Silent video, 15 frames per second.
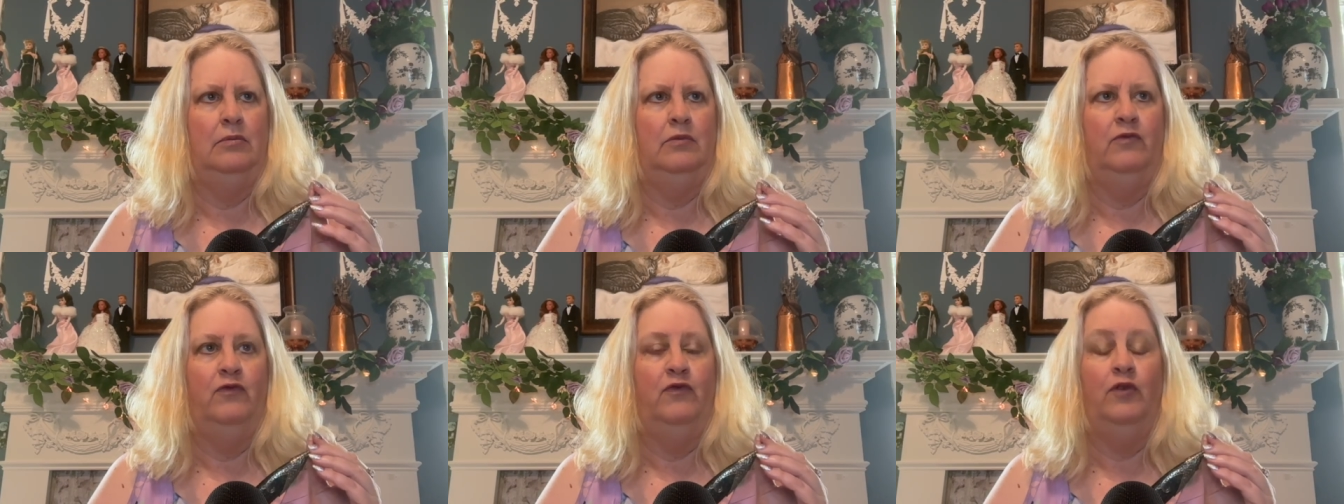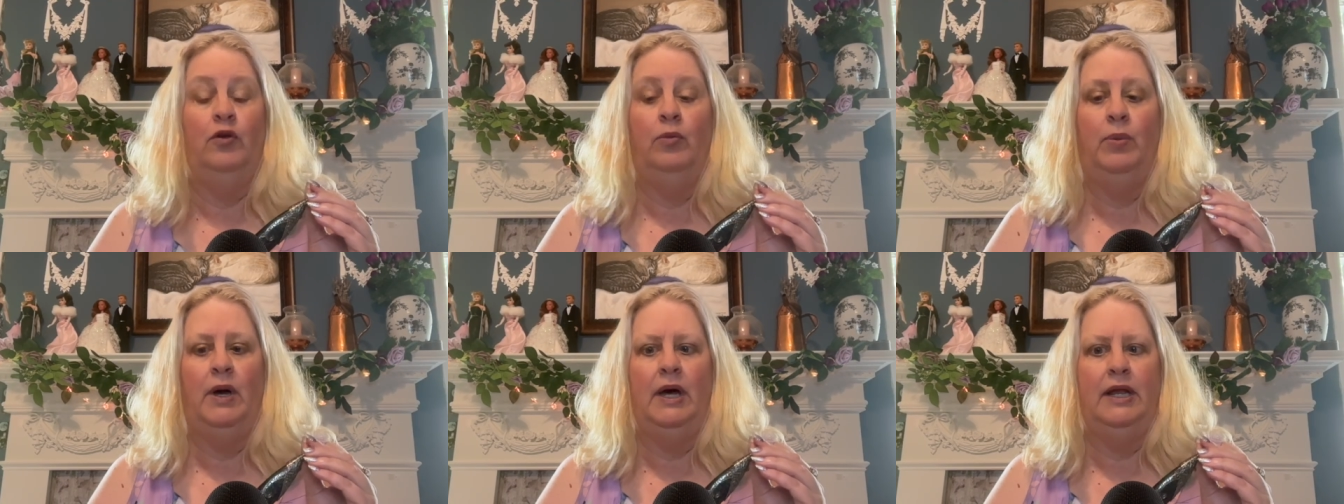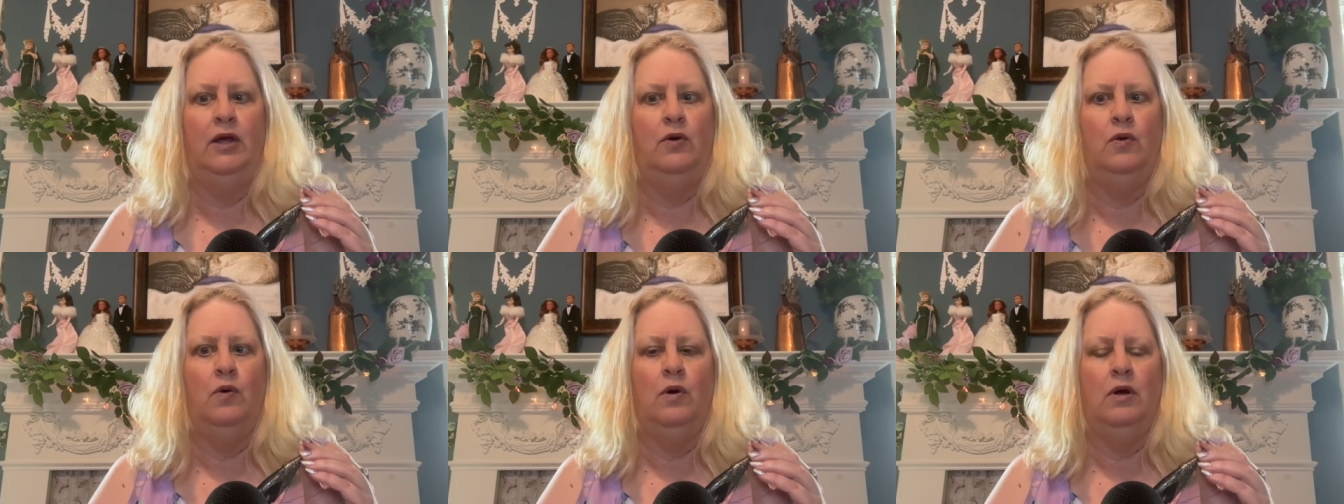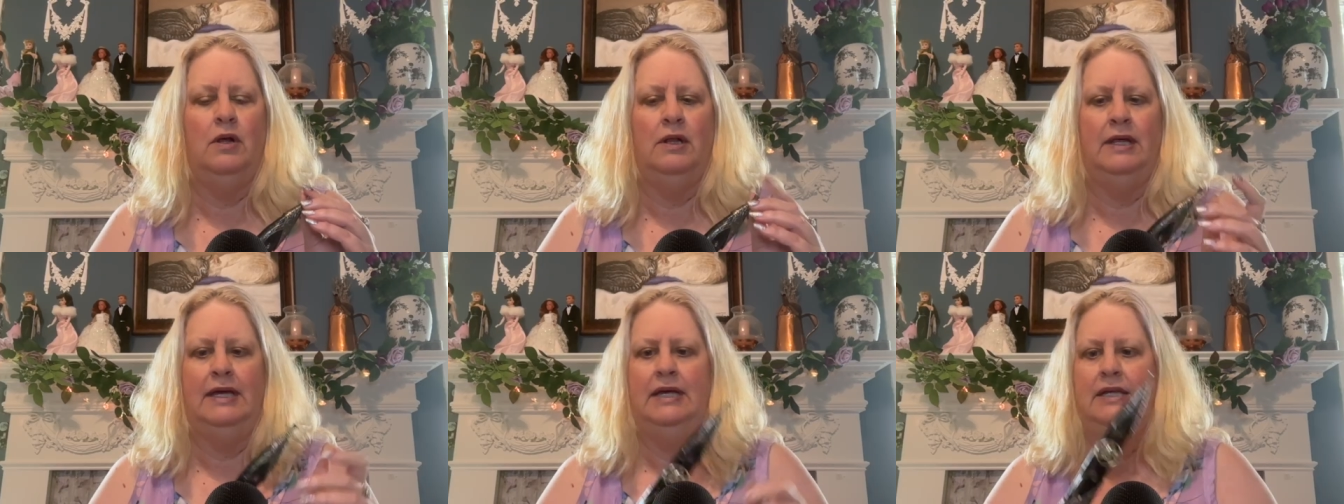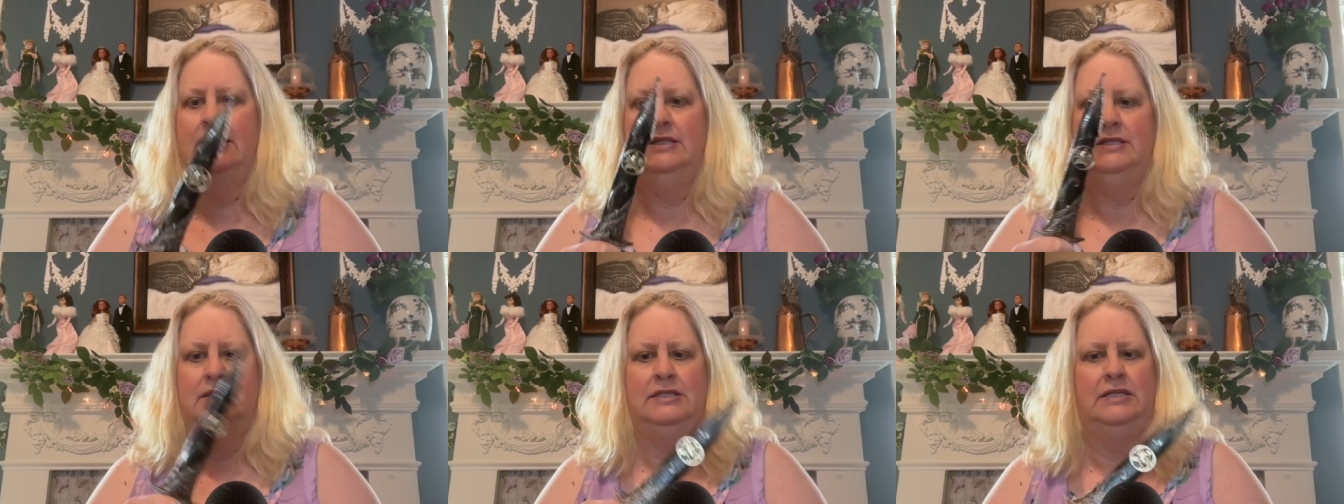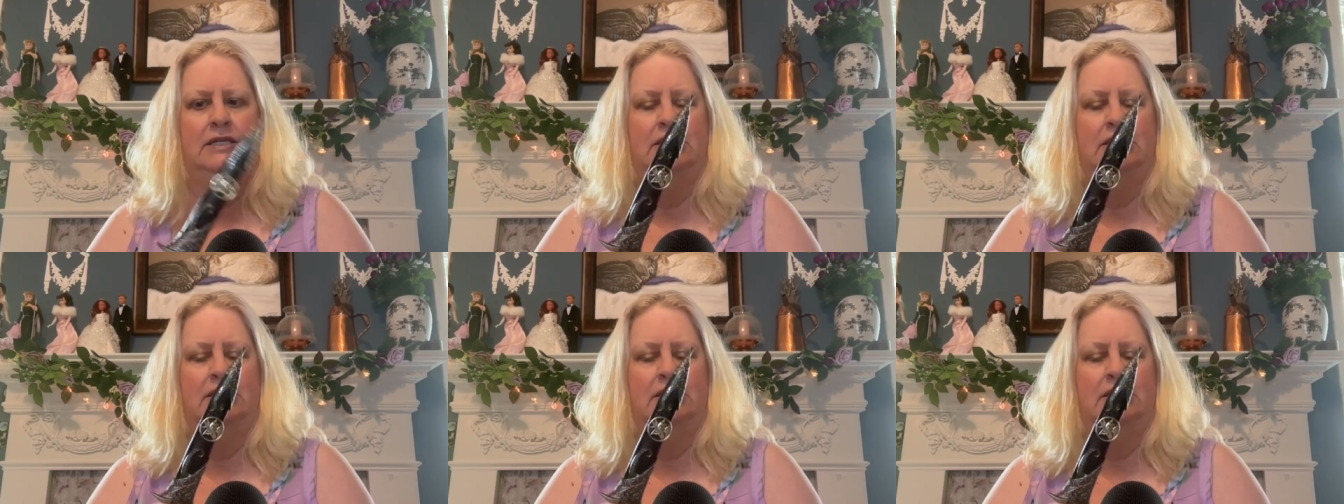full body aura cleanse.